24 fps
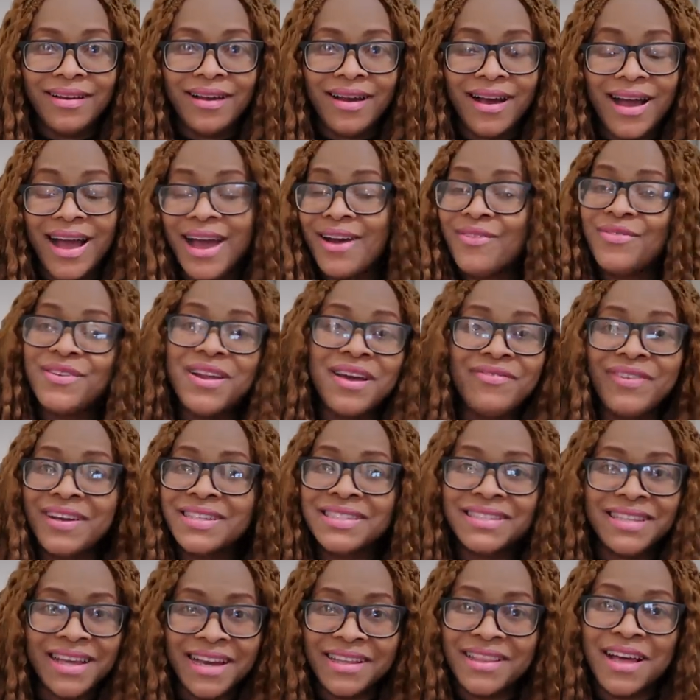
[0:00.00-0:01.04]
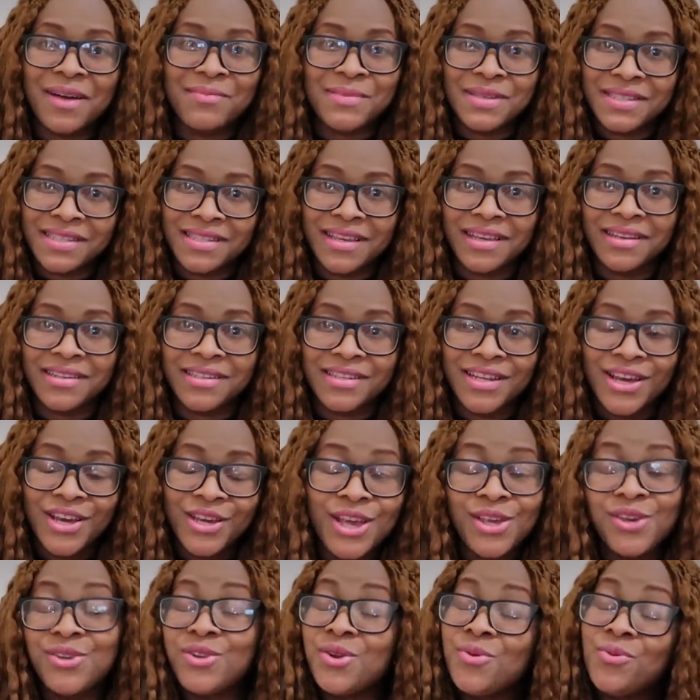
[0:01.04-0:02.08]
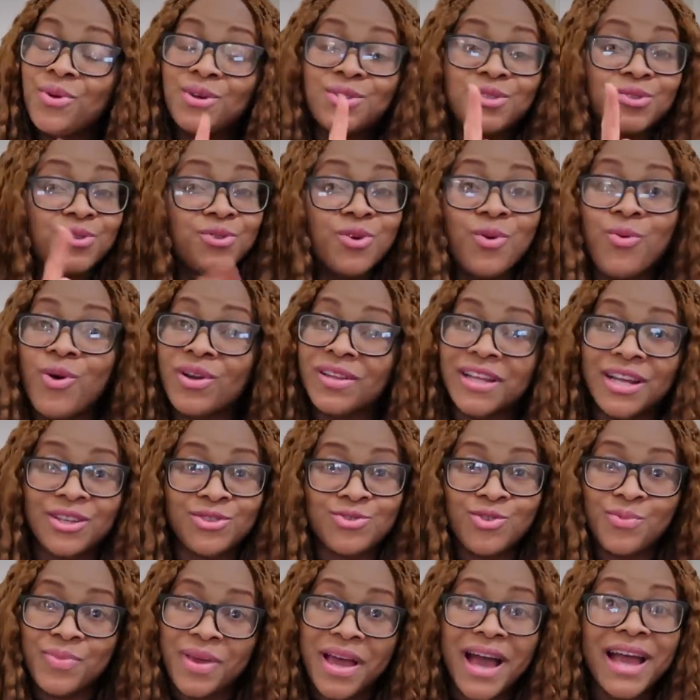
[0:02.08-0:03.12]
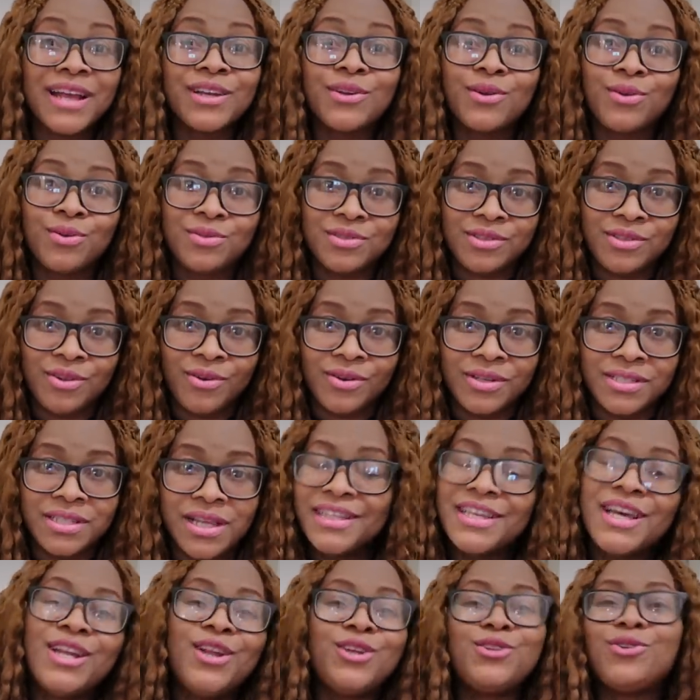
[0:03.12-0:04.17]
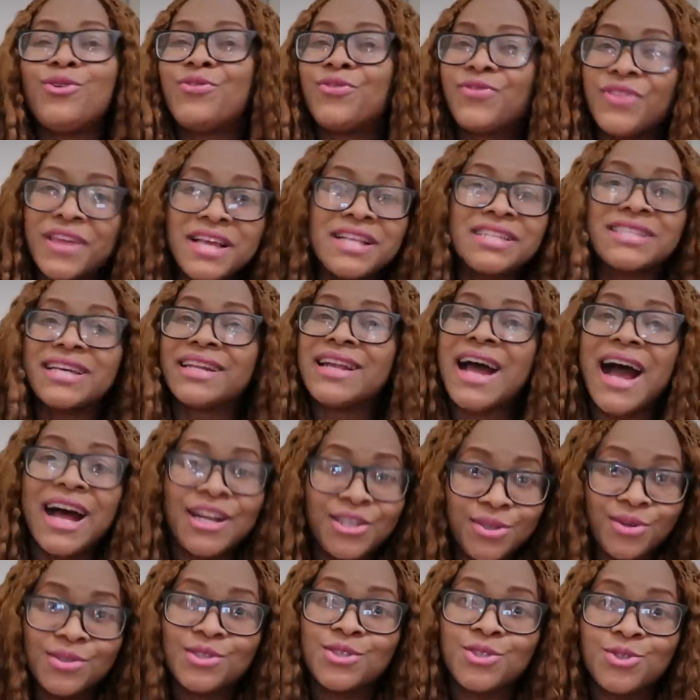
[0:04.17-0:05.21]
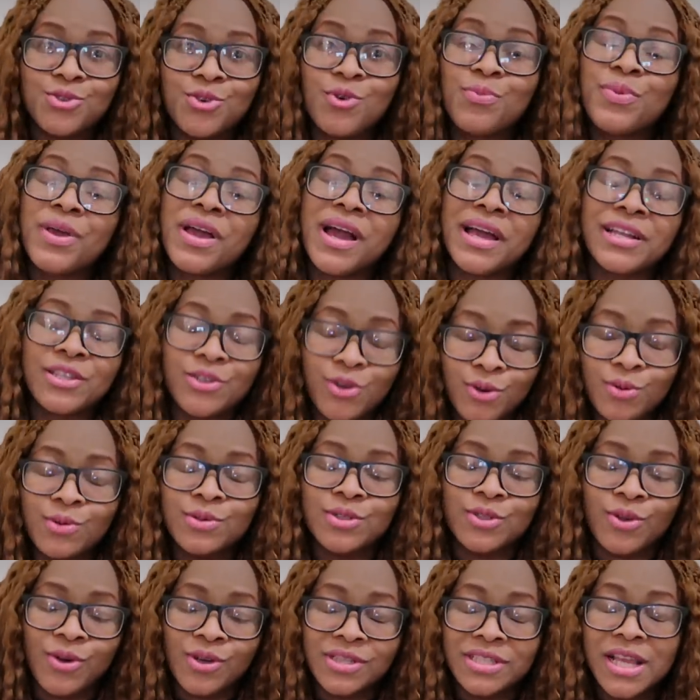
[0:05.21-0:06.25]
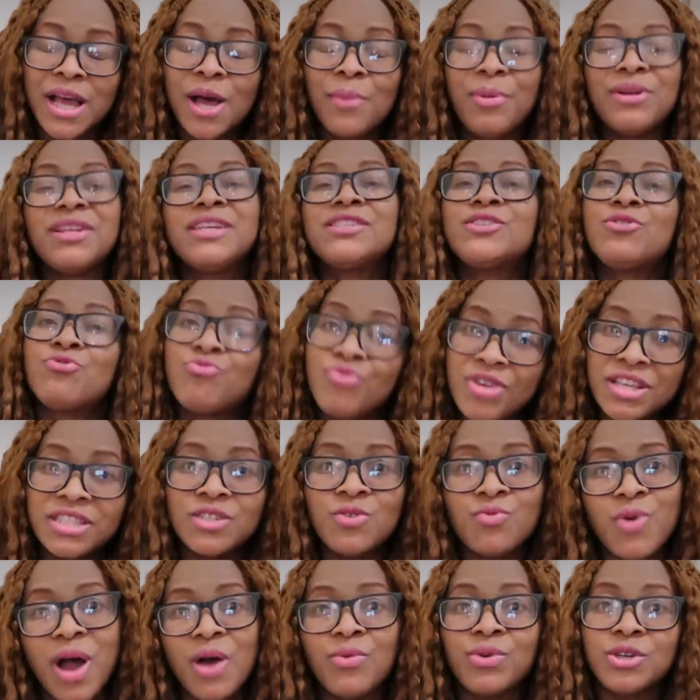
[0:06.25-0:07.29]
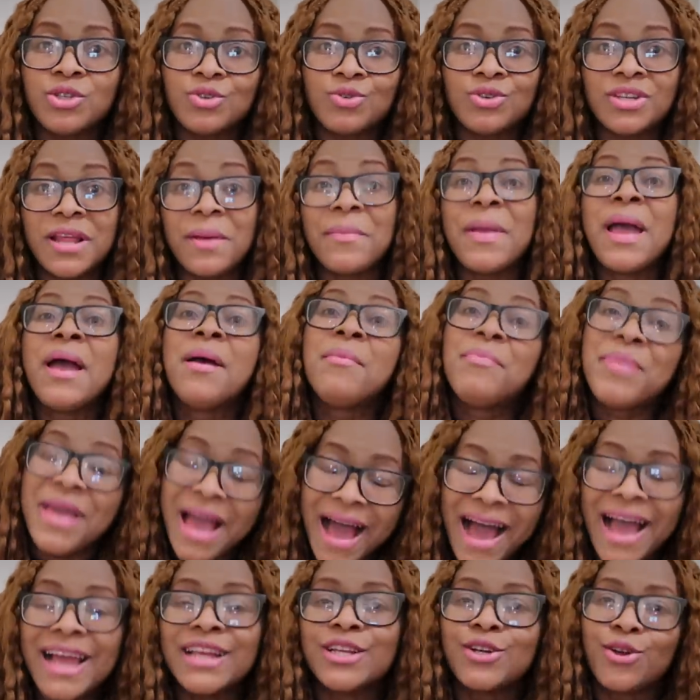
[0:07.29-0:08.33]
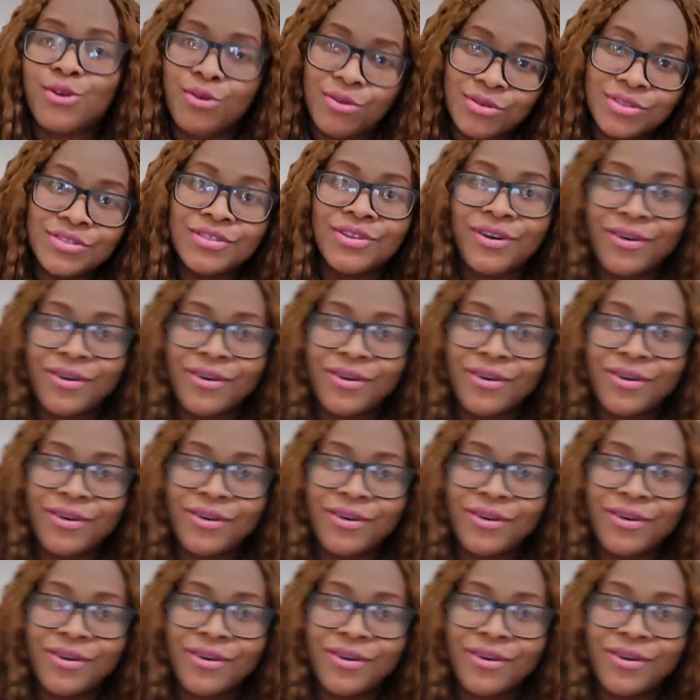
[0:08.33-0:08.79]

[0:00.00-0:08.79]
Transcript: have never said I'm a saint. You don't want to know what I do behind closed doors. There are a lot of things that adults do behind closed doors, but there's a reason why we do them behind closed